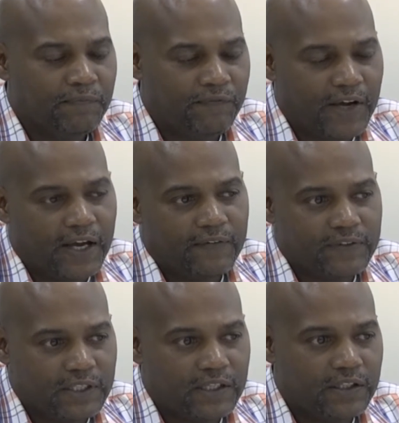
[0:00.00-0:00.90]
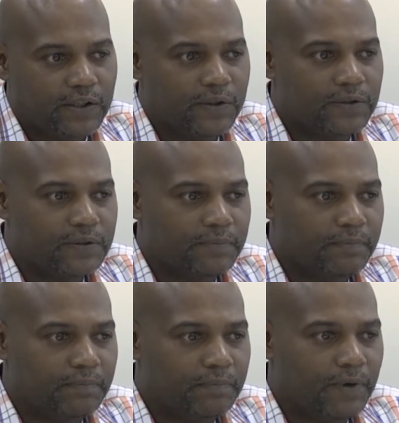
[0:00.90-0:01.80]
five, ten years
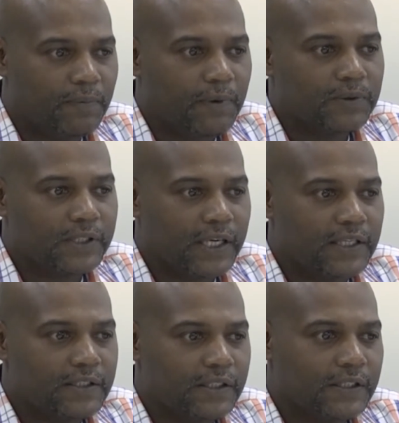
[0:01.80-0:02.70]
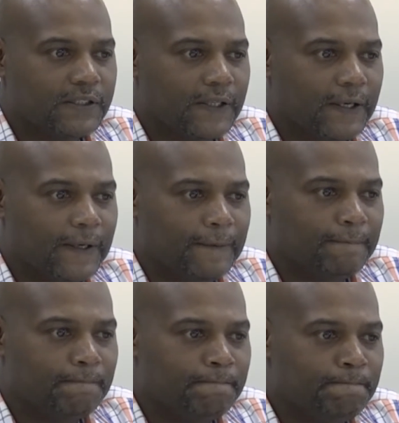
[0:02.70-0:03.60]
on most cases.
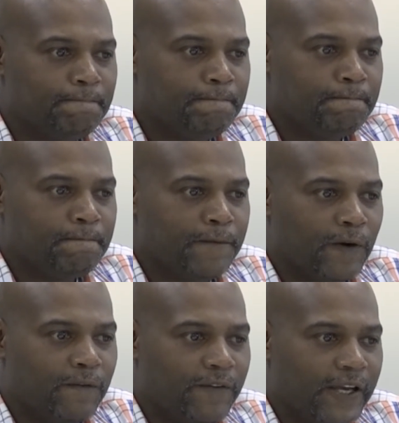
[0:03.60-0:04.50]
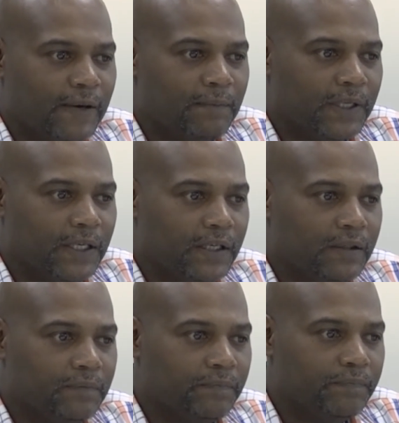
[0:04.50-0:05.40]
Um, no family,
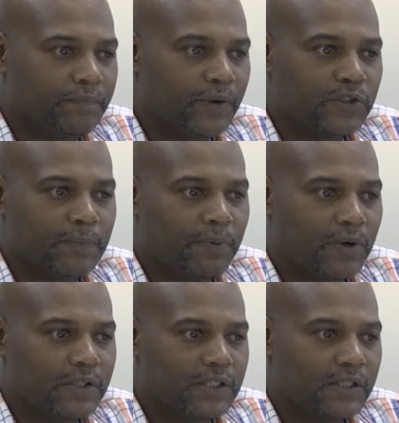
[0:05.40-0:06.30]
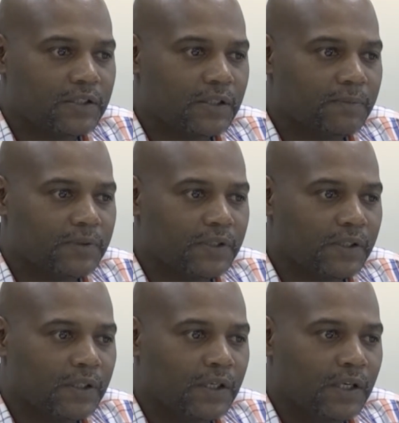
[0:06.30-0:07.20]
no support systems,
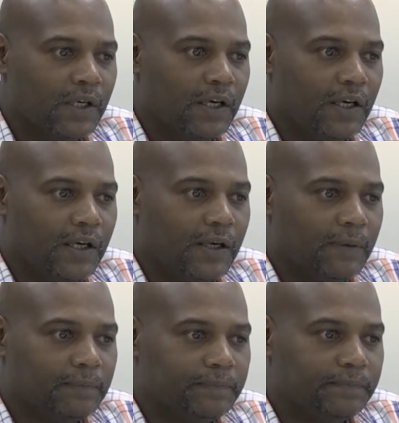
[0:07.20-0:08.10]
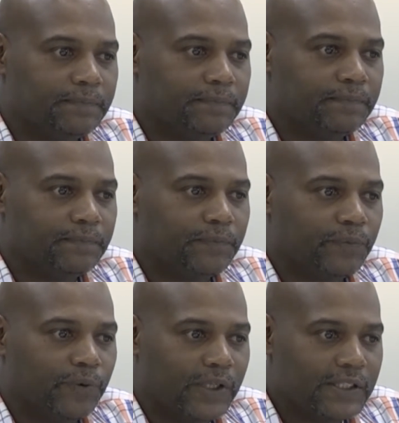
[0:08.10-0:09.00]
um,
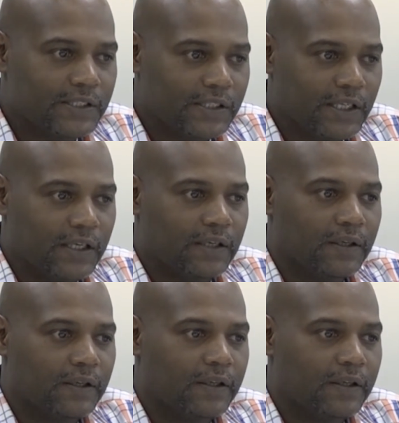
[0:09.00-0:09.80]
really sick,